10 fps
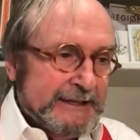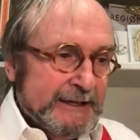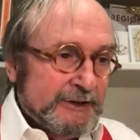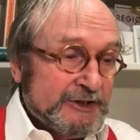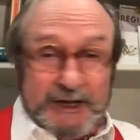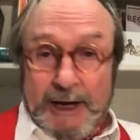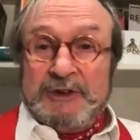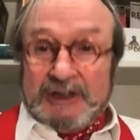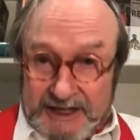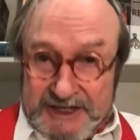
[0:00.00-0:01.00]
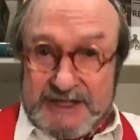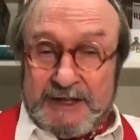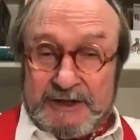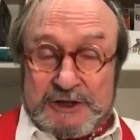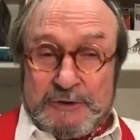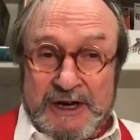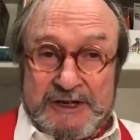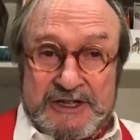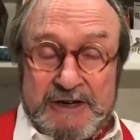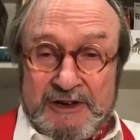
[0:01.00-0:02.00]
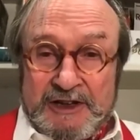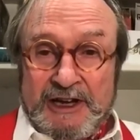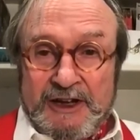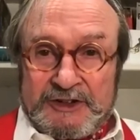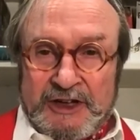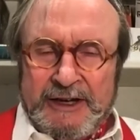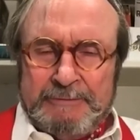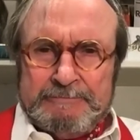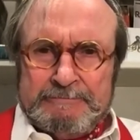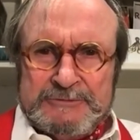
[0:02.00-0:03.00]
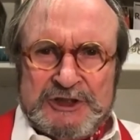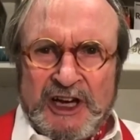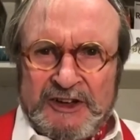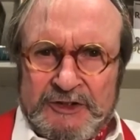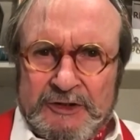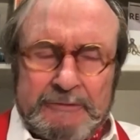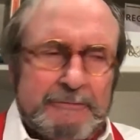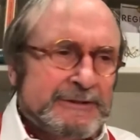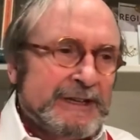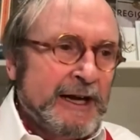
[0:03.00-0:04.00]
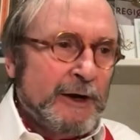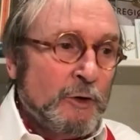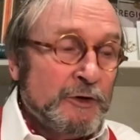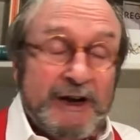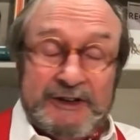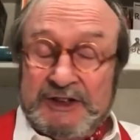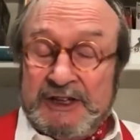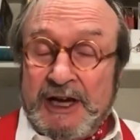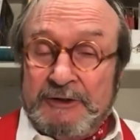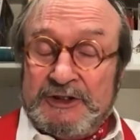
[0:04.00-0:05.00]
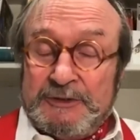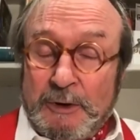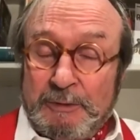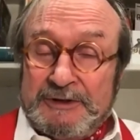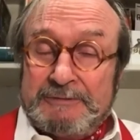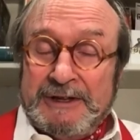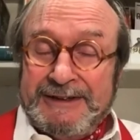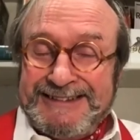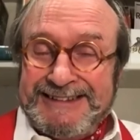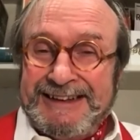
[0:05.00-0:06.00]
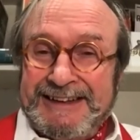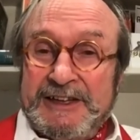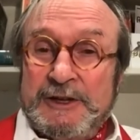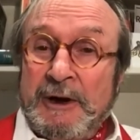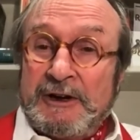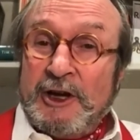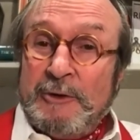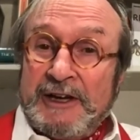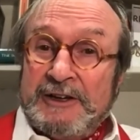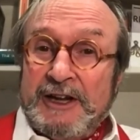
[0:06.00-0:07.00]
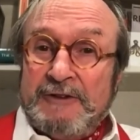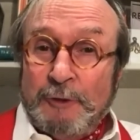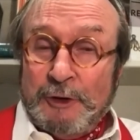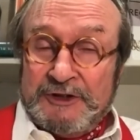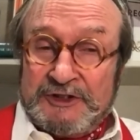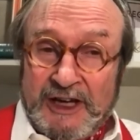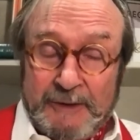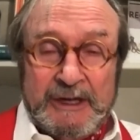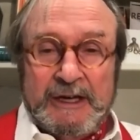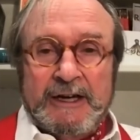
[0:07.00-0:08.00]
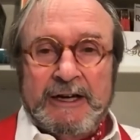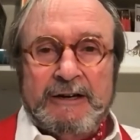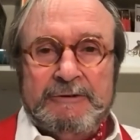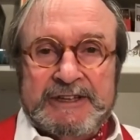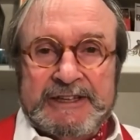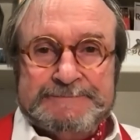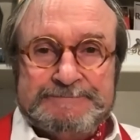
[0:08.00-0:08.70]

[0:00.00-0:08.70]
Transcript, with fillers: Still, I'm delighted that you managed to get rid of the last guy just uh, although I see announced he's probably he's uh, thinking about coming back another four years' time. Oh dear.